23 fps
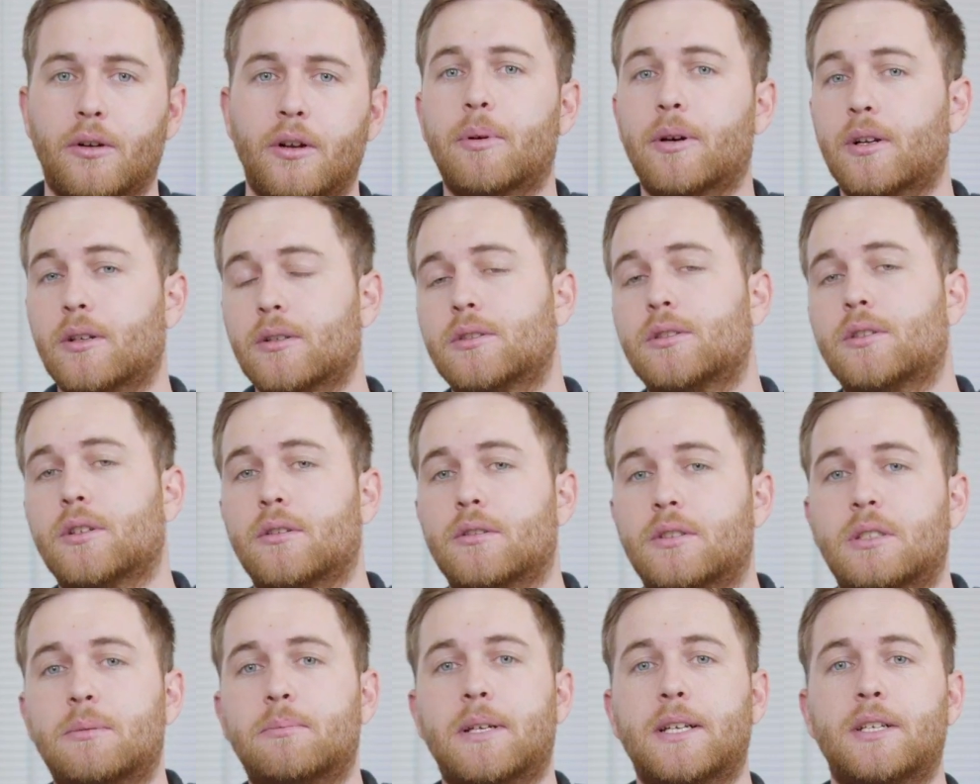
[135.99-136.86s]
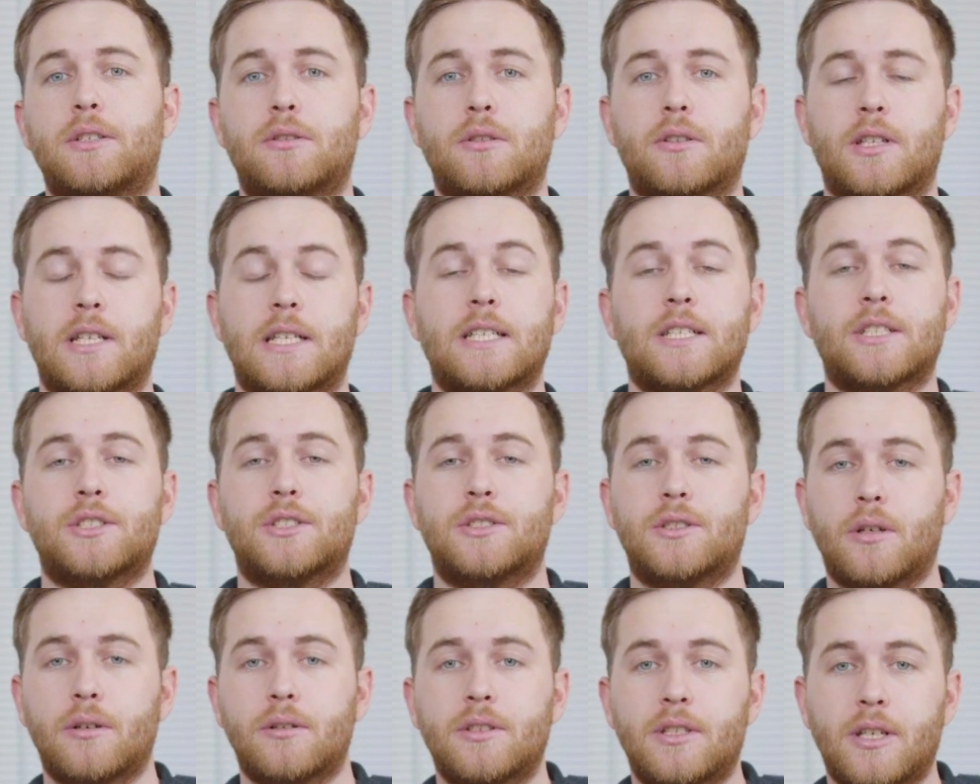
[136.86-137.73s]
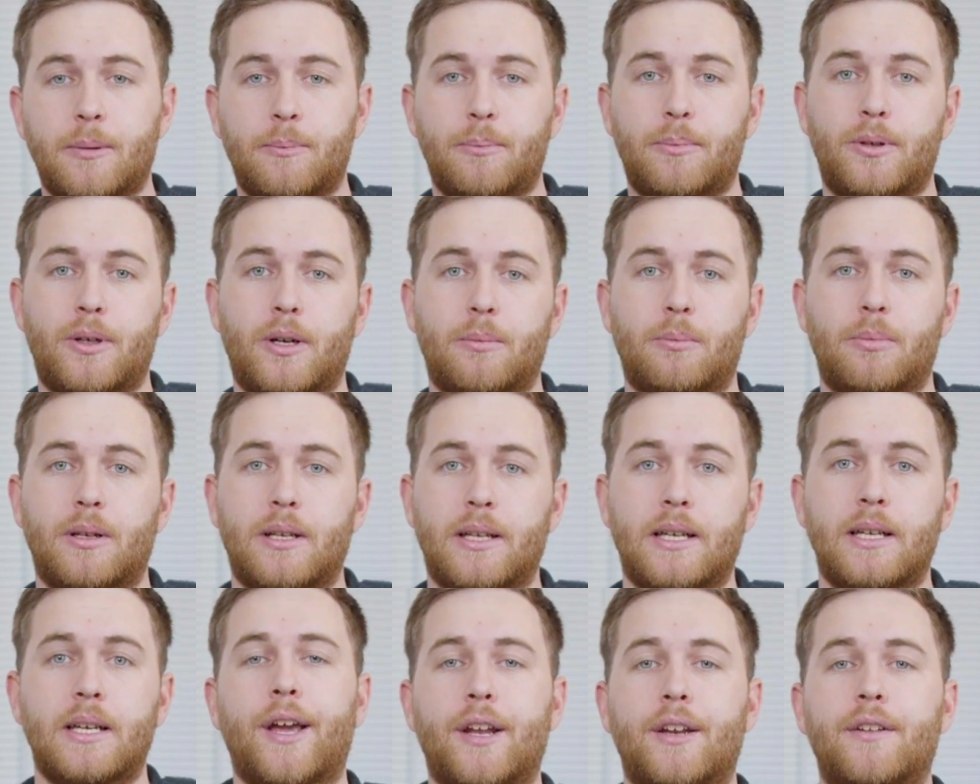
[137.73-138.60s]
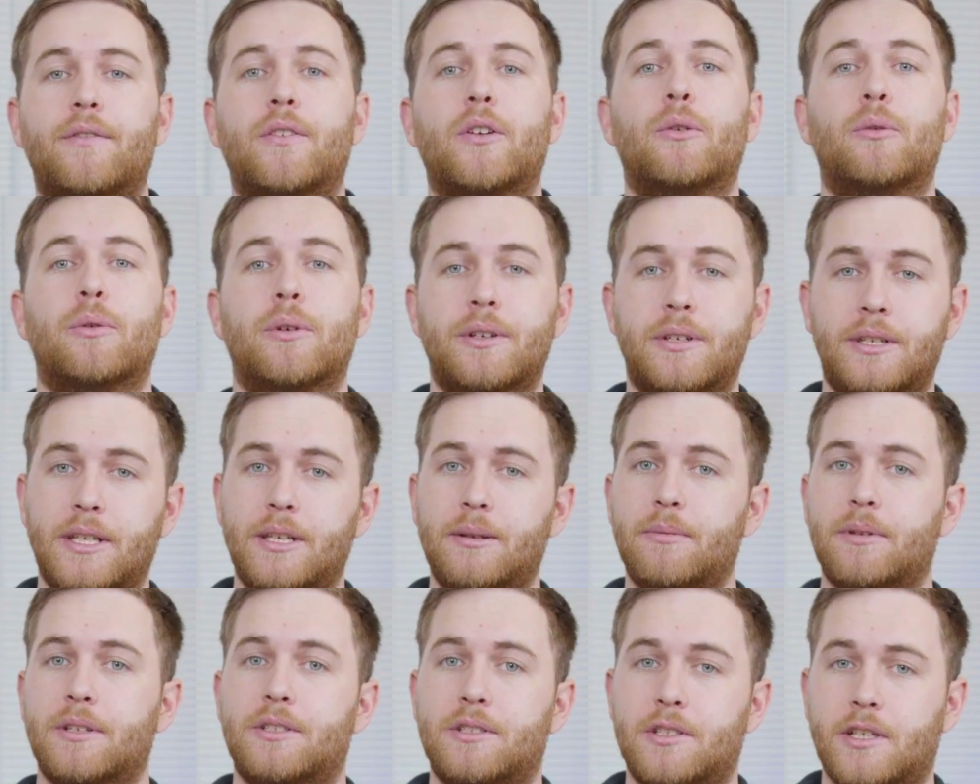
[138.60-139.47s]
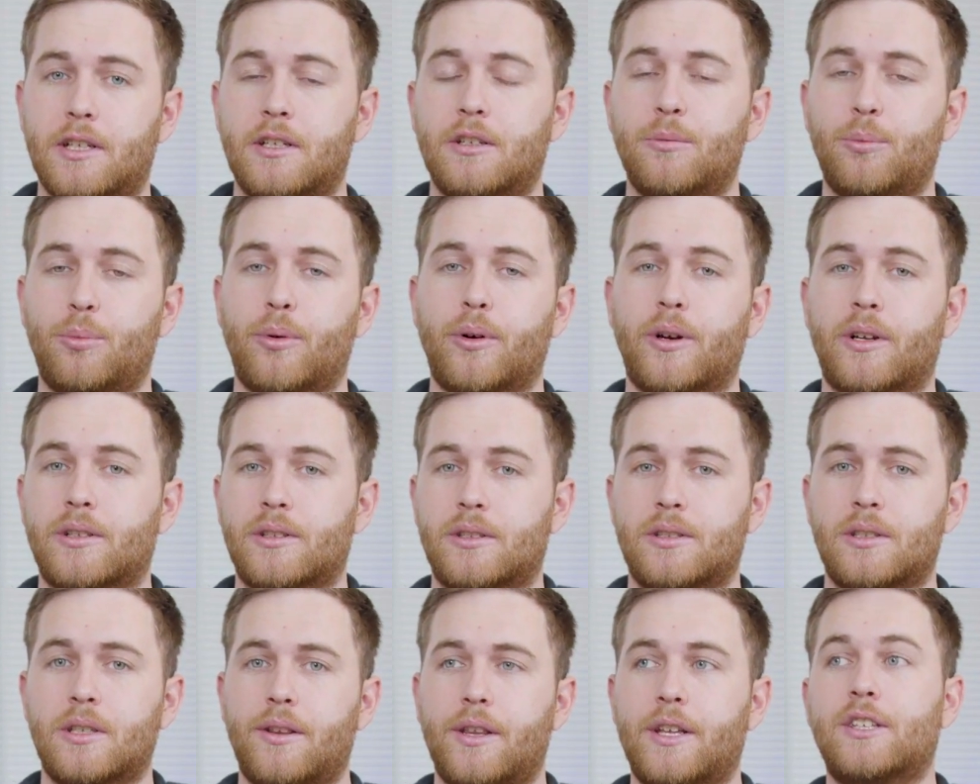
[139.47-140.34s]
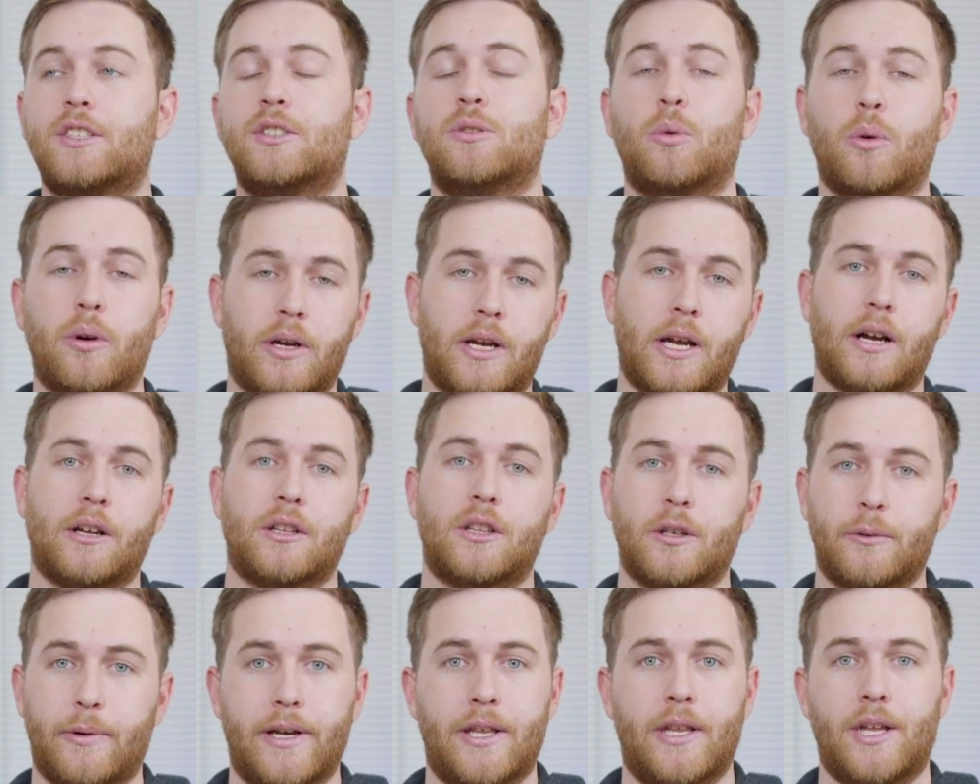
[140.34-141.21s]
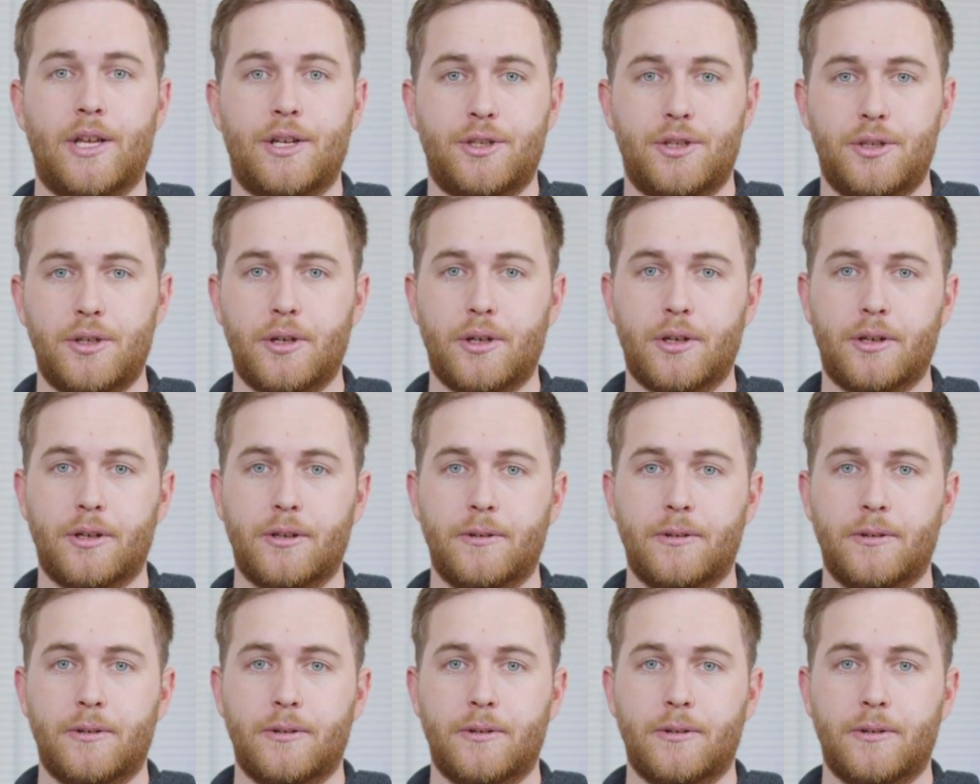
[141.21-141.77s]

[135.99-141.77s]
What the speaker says: but also to make sure that it shows up properly and if you redeem the channel points, things work out the way they should.